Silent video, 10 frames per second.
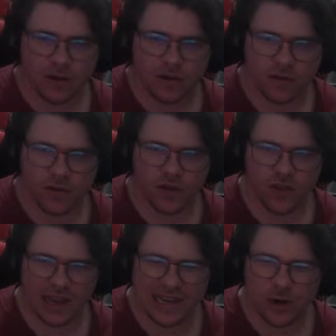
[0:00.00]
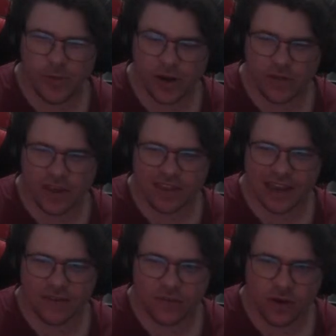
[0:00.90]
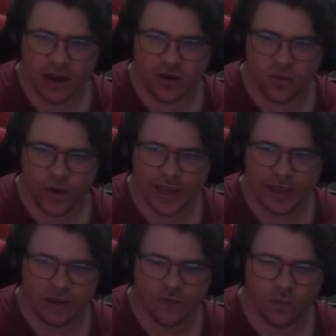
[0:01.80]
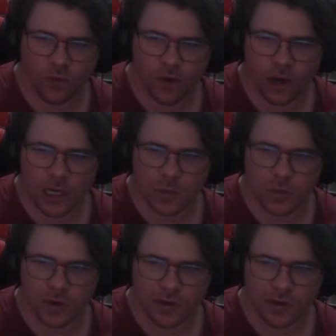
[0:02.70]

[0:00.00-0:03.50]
Just a little bit on the attacking side of the wing here for Collingwood.